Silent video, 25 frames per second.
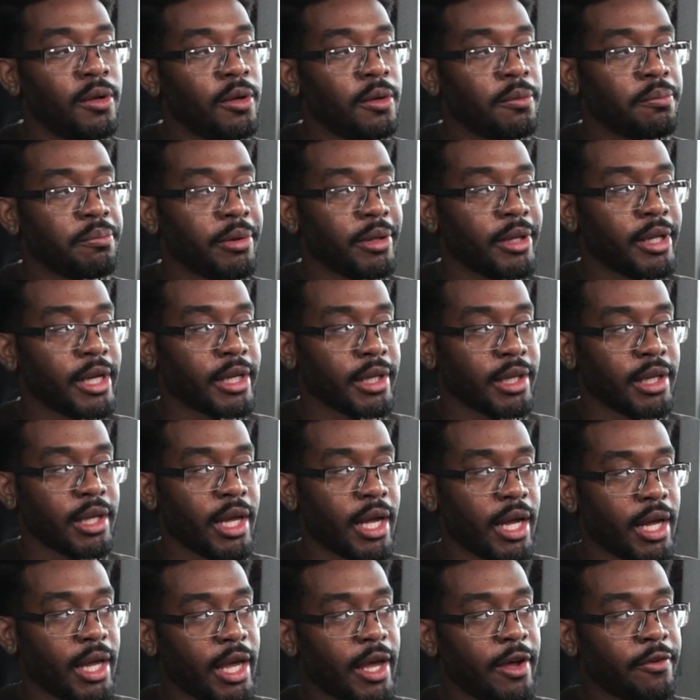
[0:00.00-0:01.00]
But like
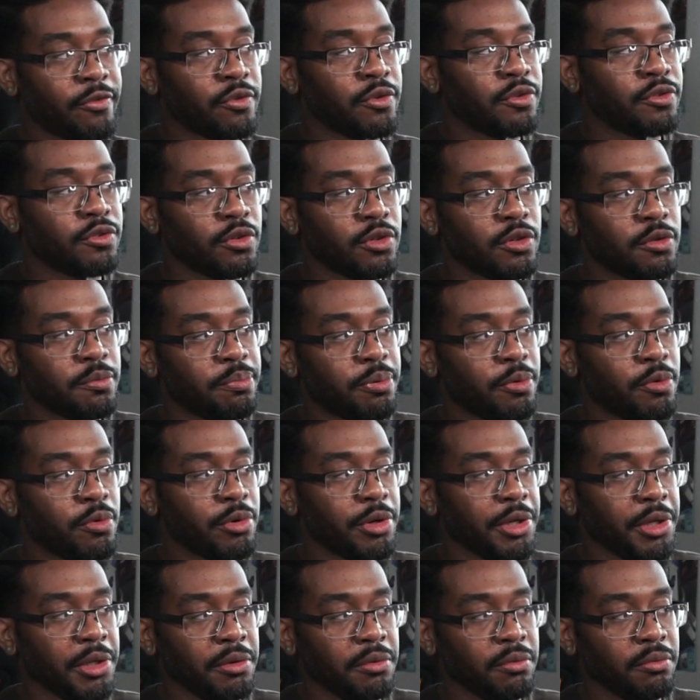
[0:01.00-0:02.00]
after a certain
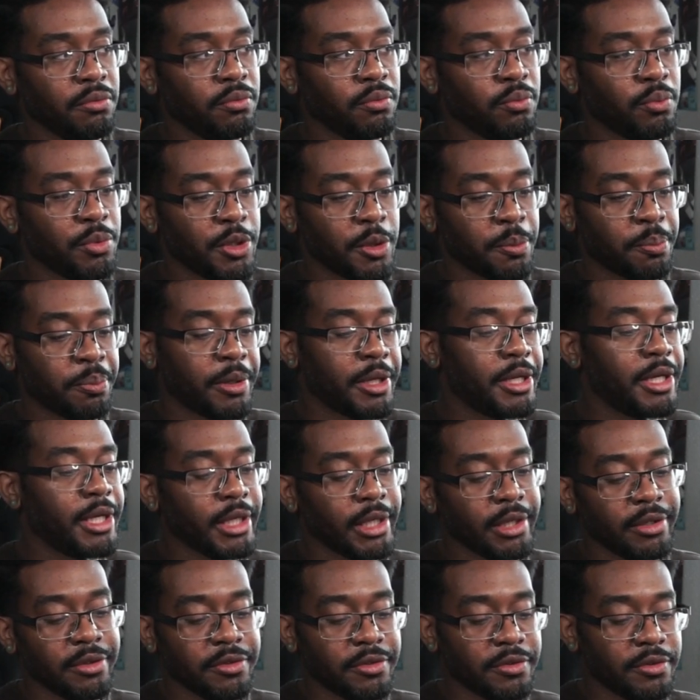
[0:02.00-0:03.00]
point, when you're playing
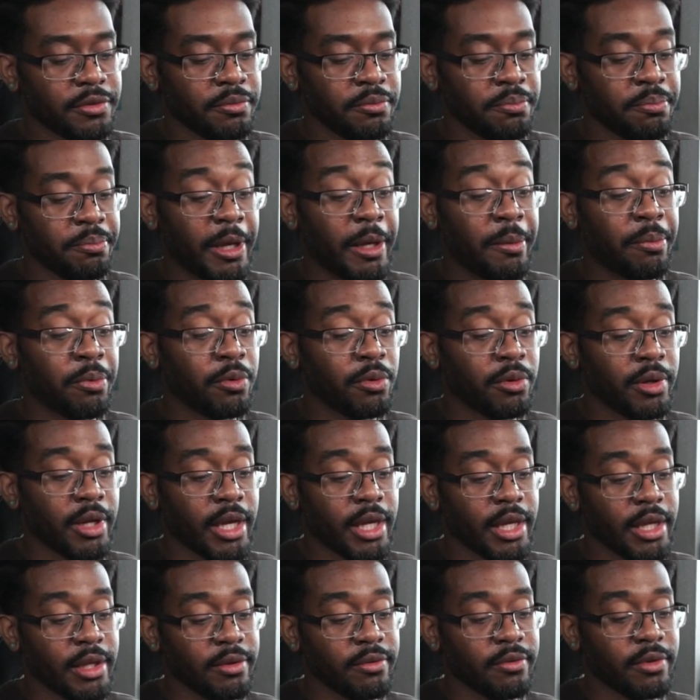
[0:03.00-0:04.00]
against people
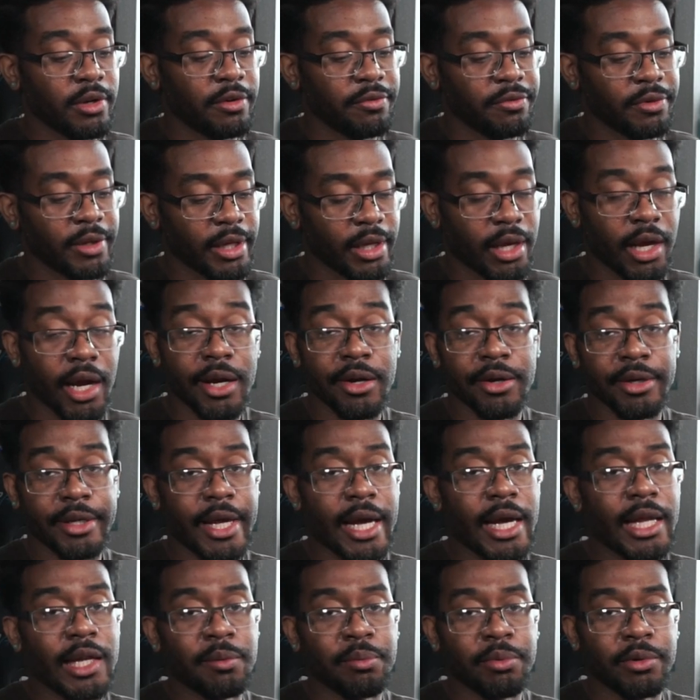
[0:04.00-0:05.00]
and of like higher
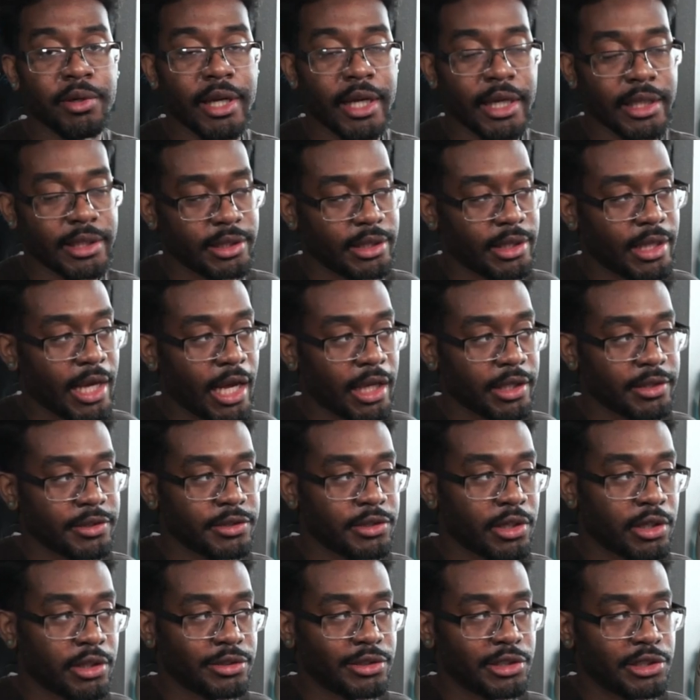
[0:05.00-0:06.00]
caliber, like that
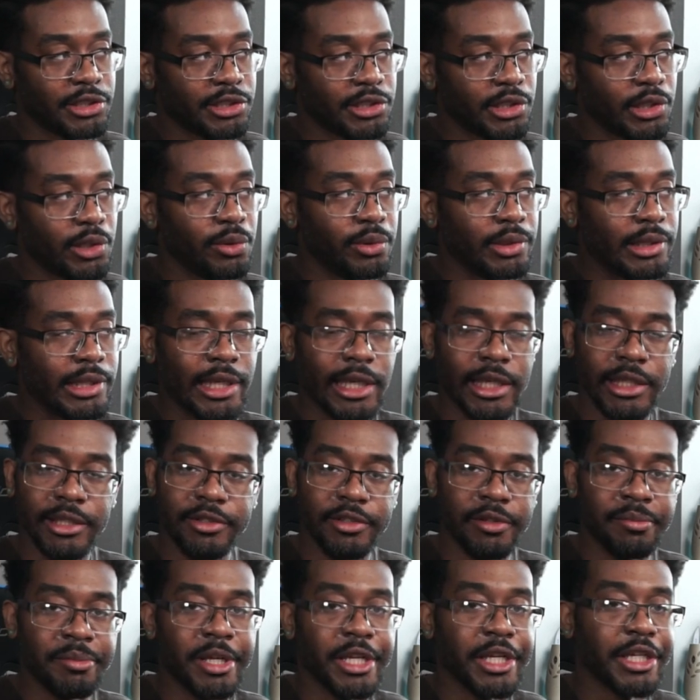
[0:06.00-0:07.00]
starts to slowly like
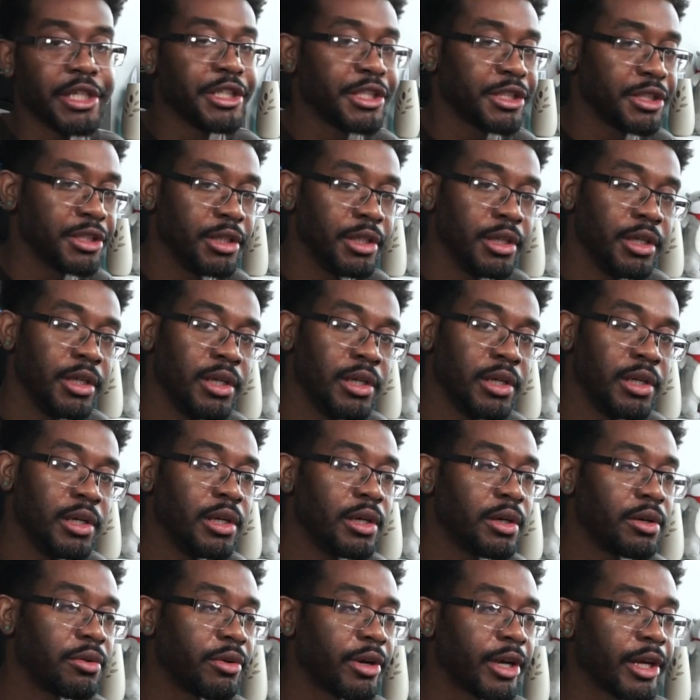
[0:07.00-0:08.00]
diminish,
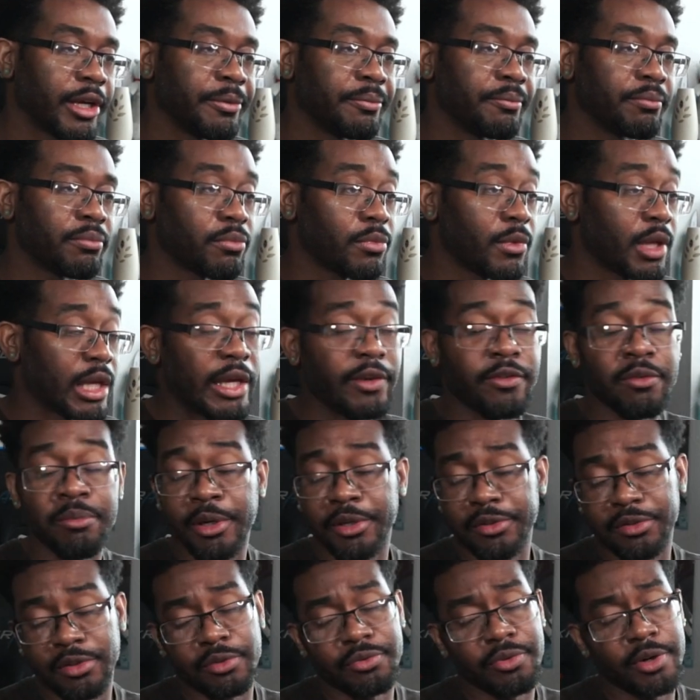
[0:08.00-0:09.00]
right? Like even
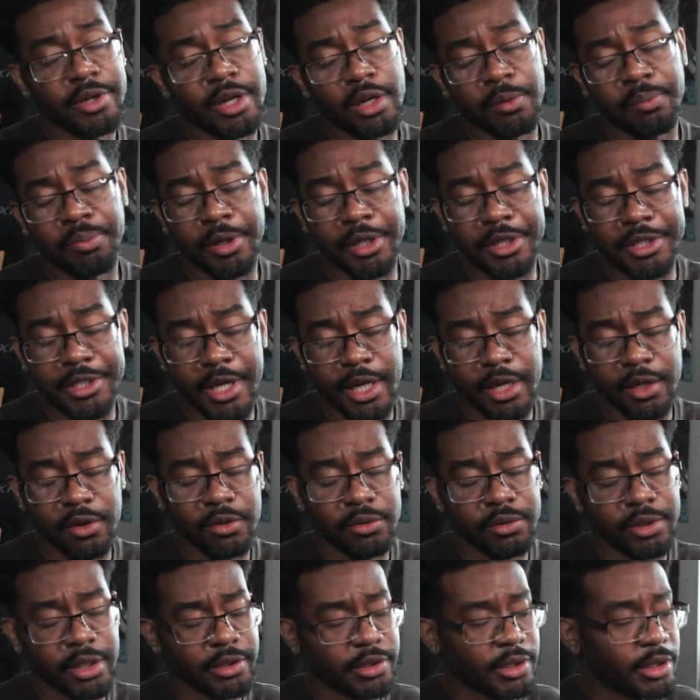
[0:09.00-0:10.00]
myself right now playing Jacko,
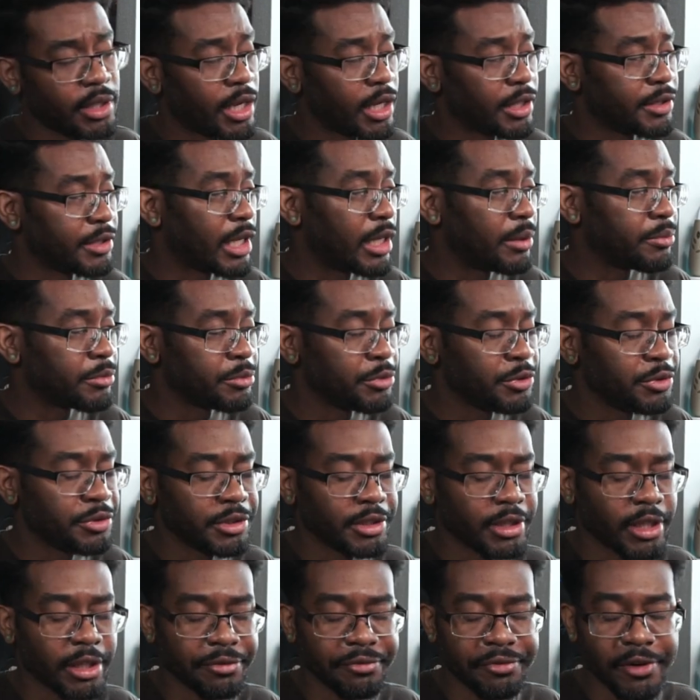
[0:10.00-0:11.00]
like a lot of times I'm
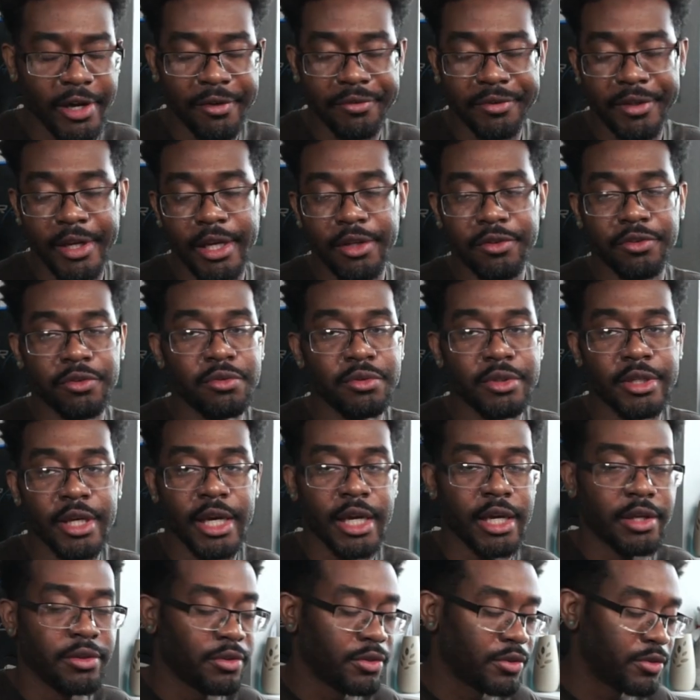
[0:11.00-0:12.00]
using like 5k
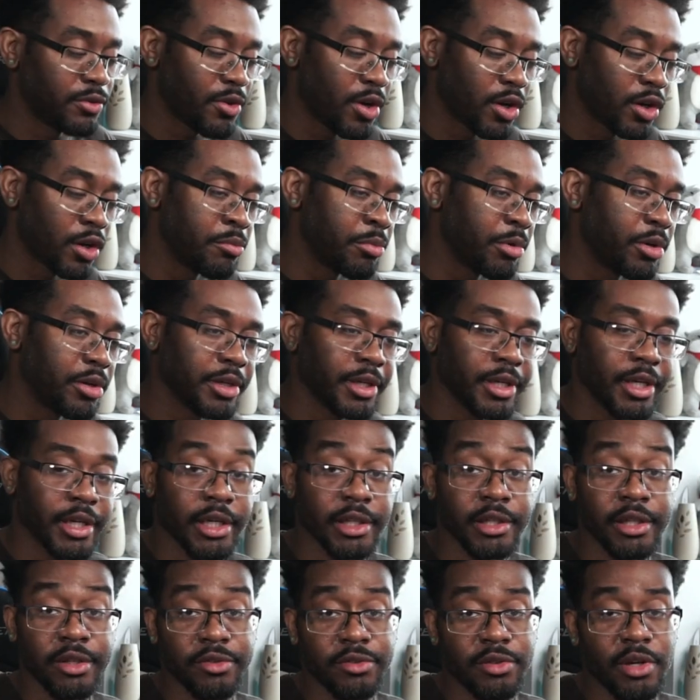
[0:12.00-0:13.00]
2k into a soccer ball kick
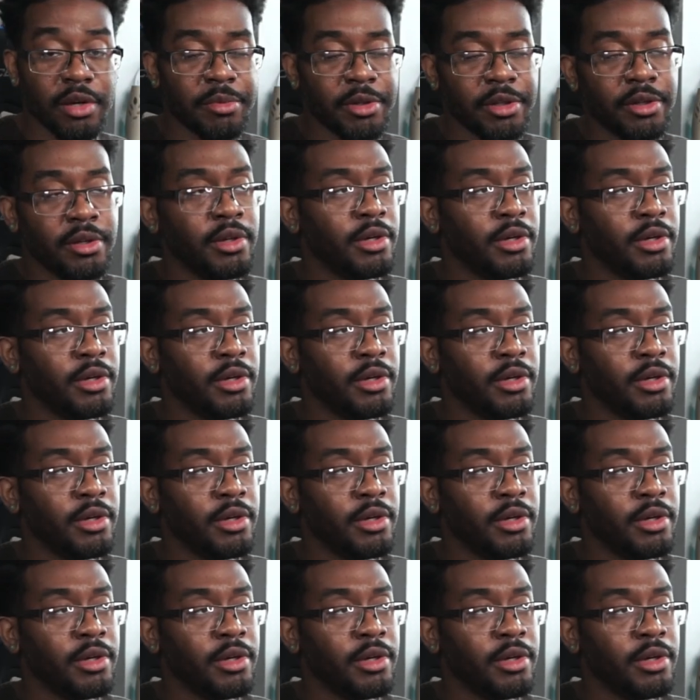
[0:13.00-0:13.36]
and then summon.